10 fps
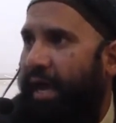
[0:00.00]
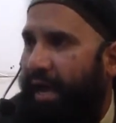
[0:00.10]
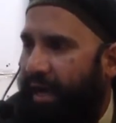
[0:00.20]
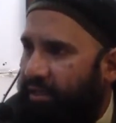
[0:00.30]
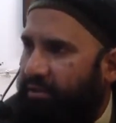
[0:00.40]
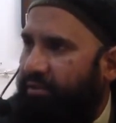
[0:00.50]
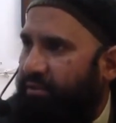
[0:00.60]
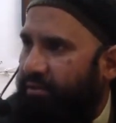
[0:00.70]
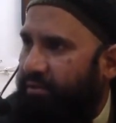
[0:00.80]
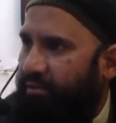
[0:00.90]
And
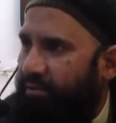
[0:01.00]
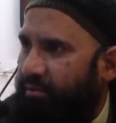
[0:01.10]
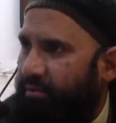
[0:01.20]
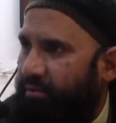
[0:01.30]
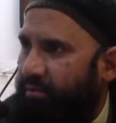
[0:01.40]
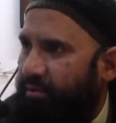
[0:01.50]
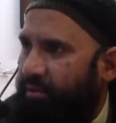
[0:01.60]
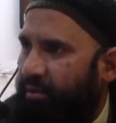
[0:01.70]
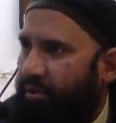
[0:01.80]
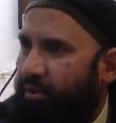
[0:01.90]

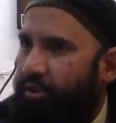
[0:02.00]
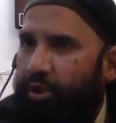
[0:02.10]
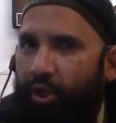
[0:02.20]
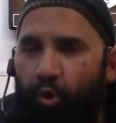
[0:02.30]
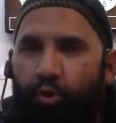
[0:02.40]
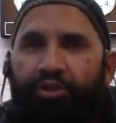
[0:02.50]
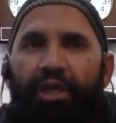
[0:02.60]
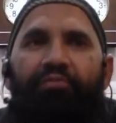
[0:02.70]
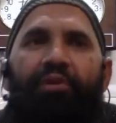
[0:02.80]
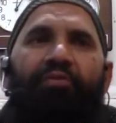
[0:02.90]
they looked
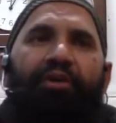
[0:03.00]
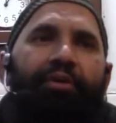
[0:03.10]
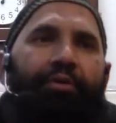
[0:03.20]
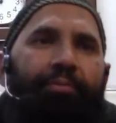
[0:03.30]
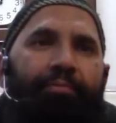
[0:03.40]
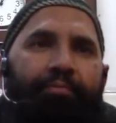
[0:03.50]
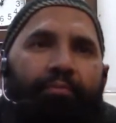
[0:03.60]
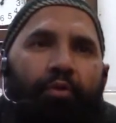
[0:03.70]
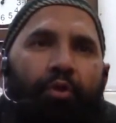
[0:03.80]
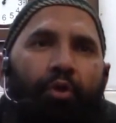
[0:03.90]
everywhere.
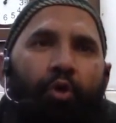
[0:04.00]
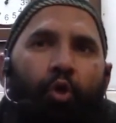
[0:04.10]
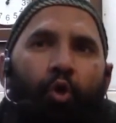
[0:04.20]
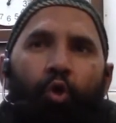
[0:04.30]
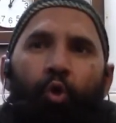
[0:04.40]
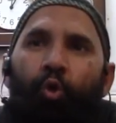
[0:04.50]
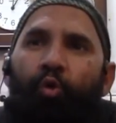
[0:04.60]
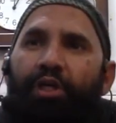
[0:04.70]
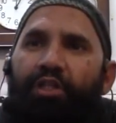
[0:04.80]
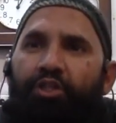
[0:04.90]

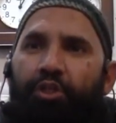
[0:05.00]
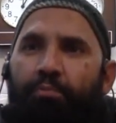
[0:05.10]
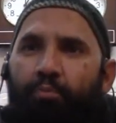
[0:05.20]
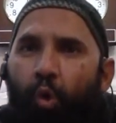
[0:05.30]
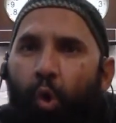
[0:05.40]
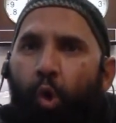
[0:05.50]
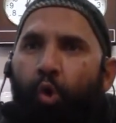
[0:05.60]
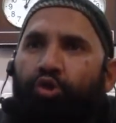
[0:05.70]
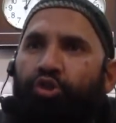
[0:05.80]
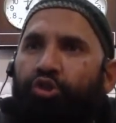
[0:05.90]
Who is the
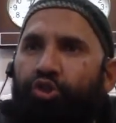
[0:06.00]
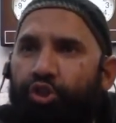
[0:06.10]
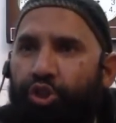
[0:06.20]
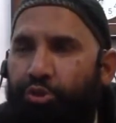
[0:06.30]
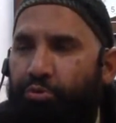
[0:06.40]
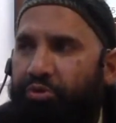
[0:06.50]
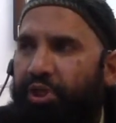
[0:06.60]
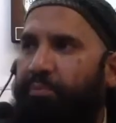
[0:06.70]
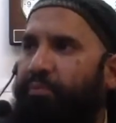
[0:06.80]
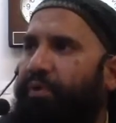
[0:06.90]
most
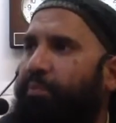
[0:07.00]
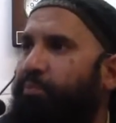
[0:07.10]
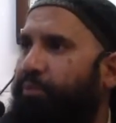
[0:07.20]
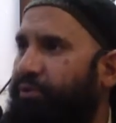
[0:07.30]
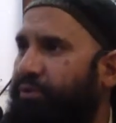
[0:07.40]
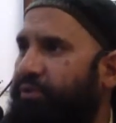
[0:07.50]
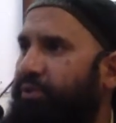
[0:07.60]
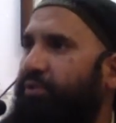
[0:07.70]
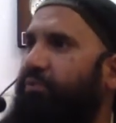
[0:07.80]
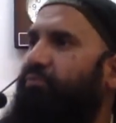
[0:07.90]
suitable
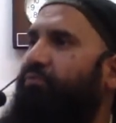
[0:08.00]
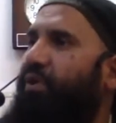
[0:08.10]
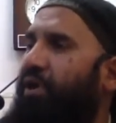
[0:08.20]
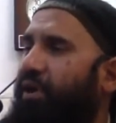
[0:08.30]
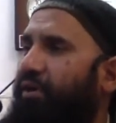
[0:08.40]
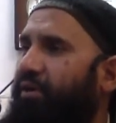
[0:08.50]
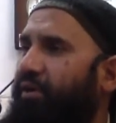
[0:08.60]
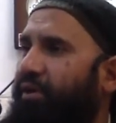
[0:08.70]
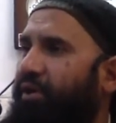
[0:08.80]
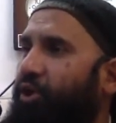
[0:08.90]
person for